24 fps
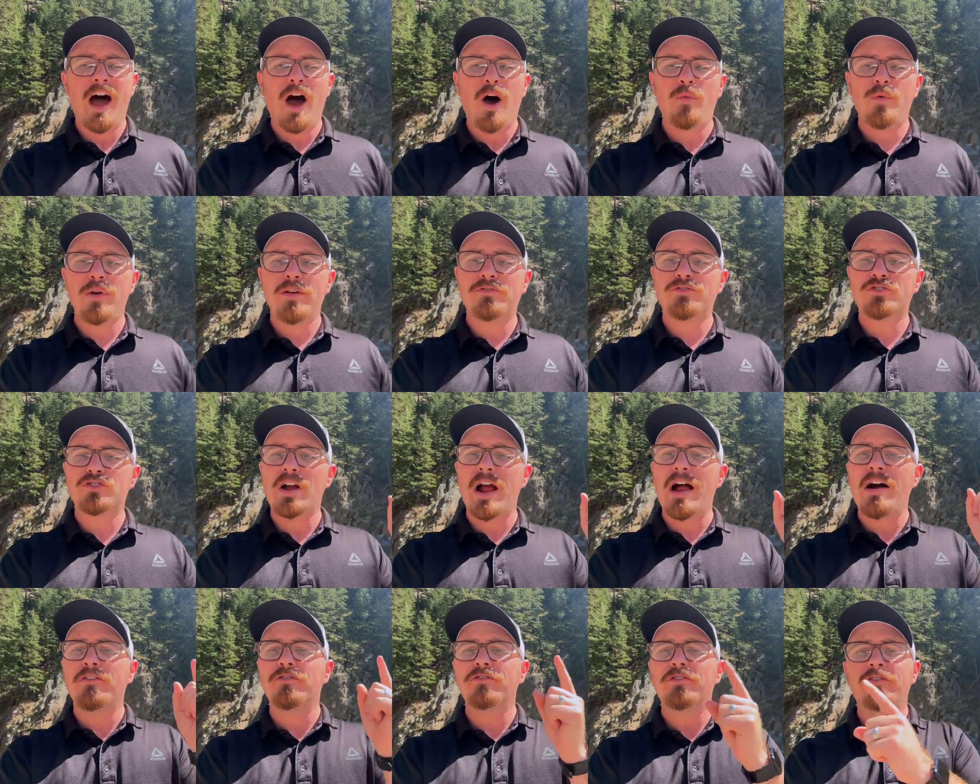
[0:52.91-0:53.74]
We've
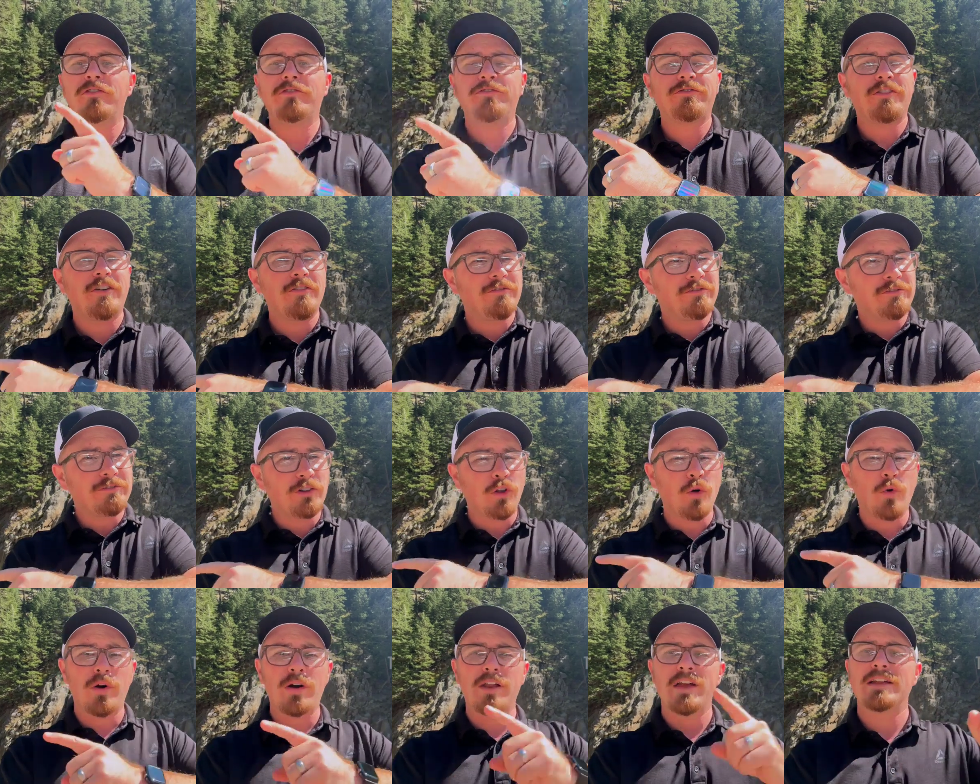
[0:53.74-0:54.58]
traveled from
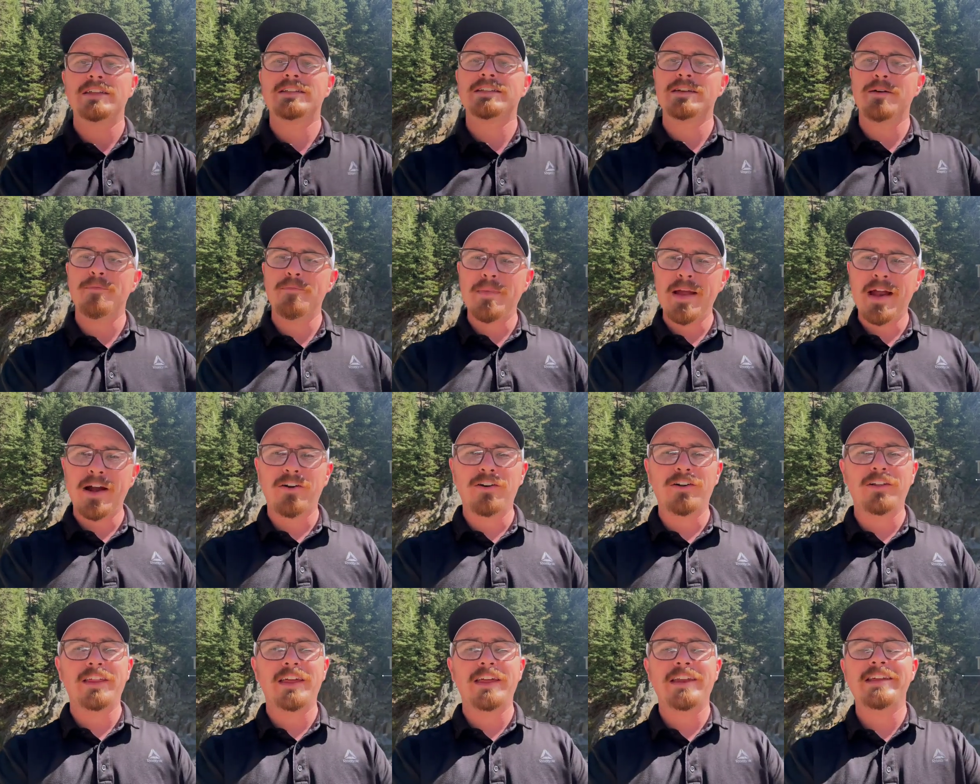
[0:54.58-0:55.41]
Florida to
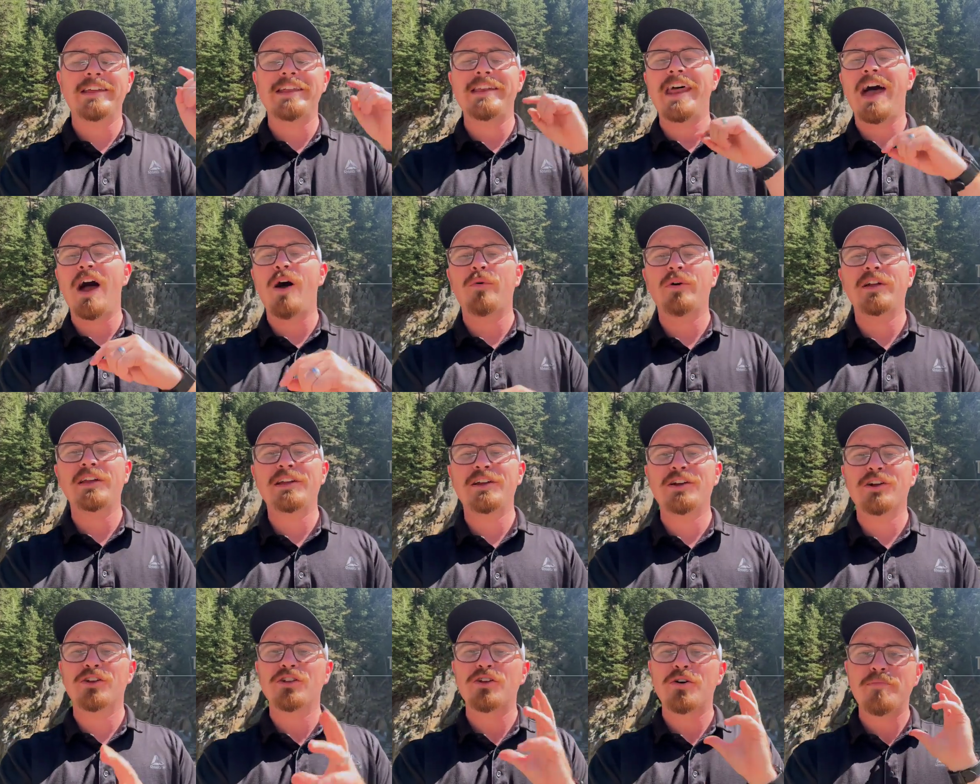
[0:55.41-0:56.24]
Maryland, and now we're
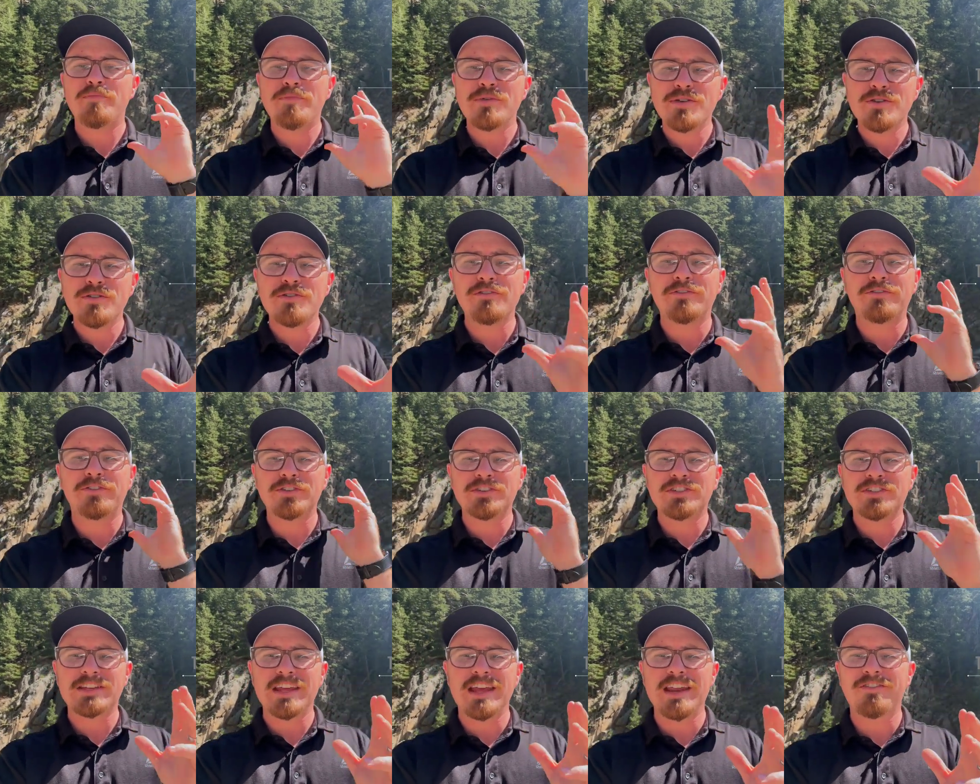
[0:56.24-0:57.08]
here in the beautiful
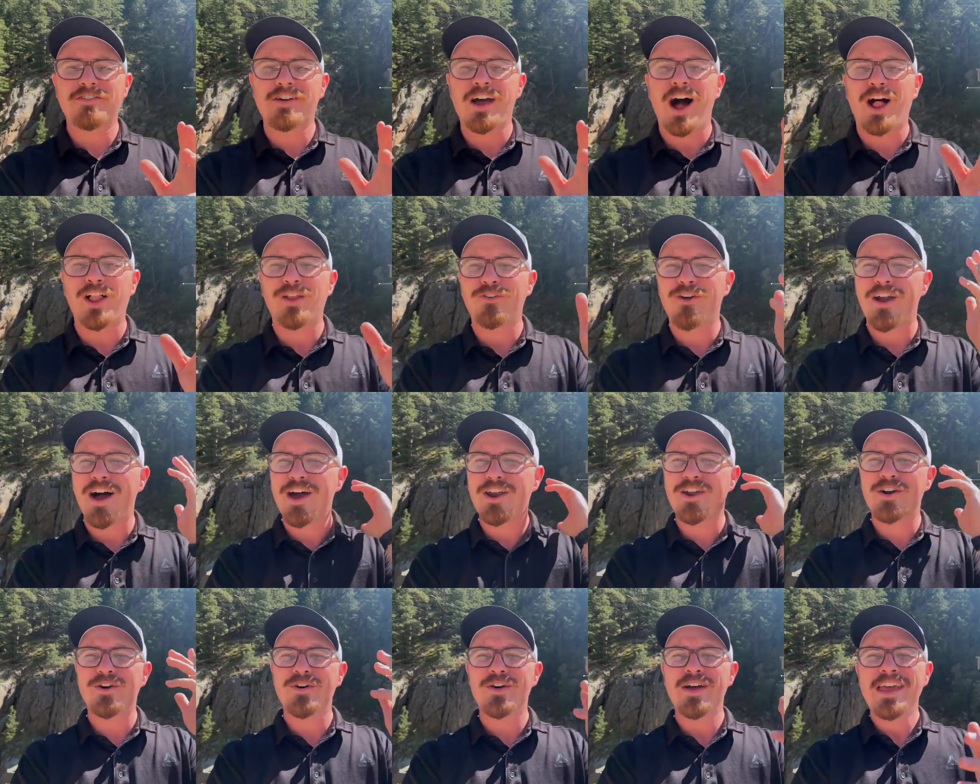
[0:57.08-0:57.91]
state of
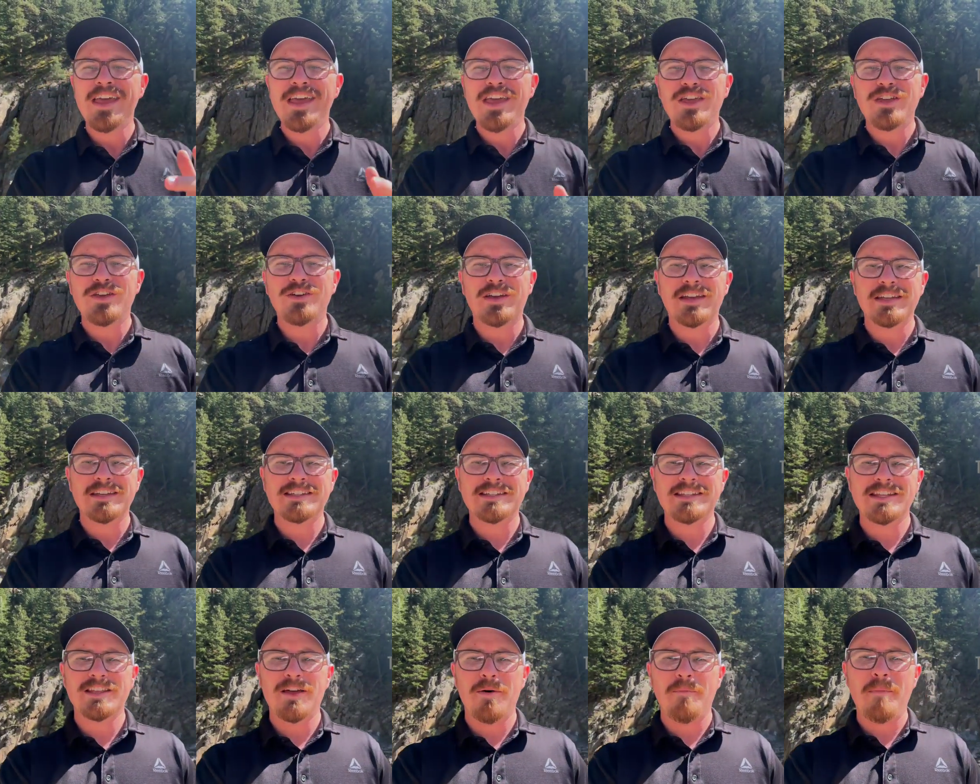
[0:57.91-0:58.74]
Colorado. You can
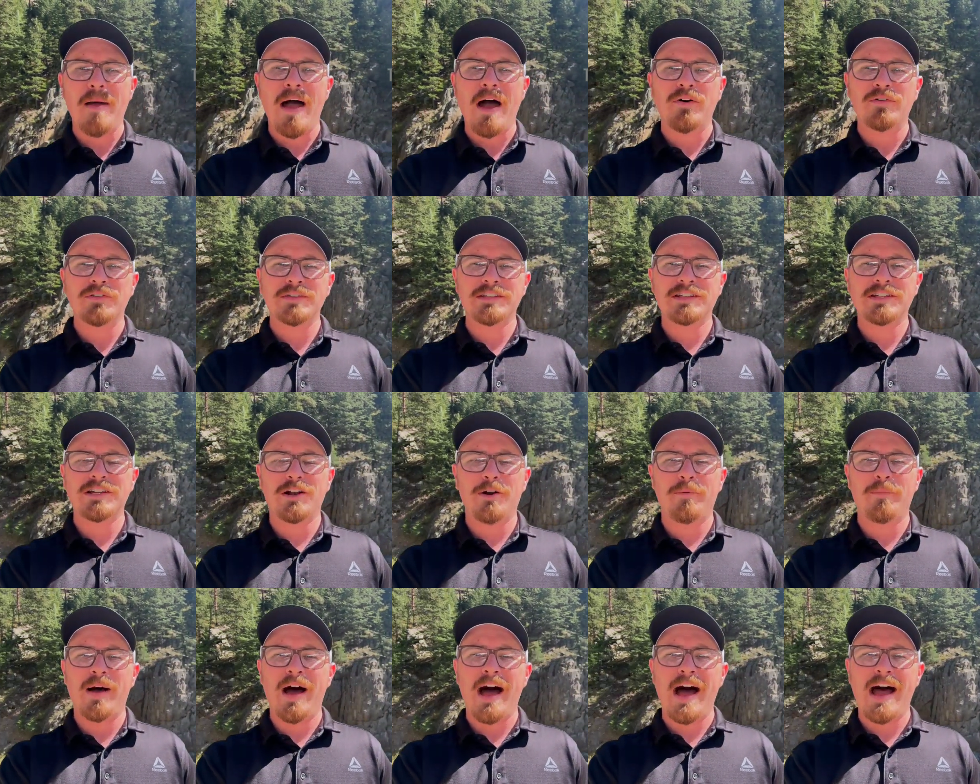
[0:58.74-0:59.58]
see the mountains here
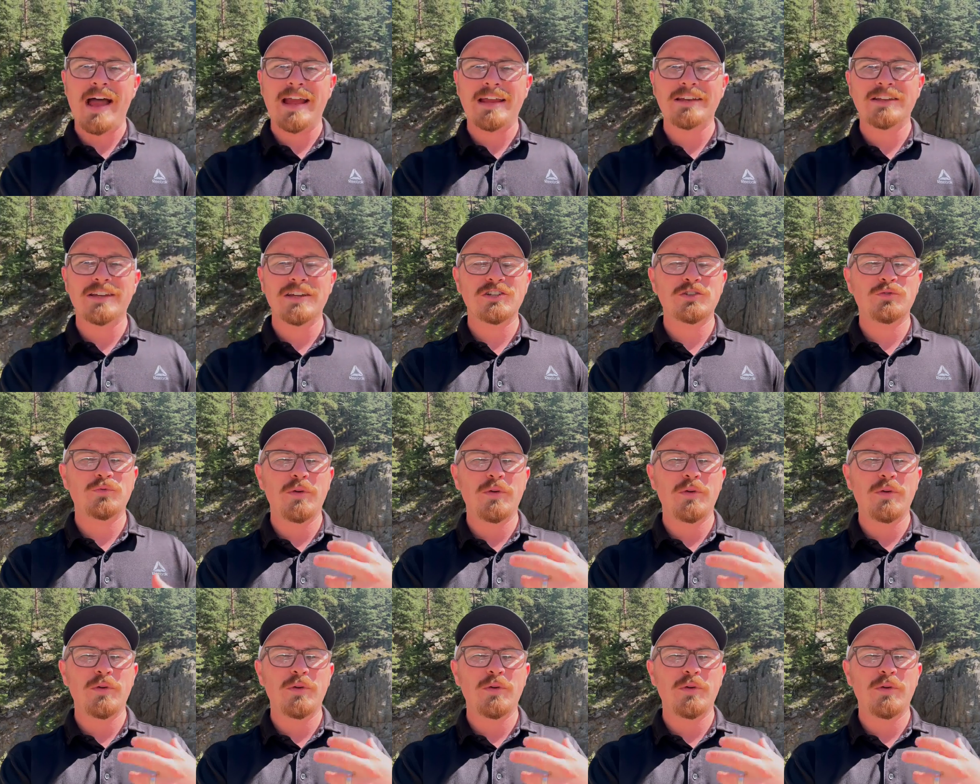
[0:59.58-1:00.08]
behind us.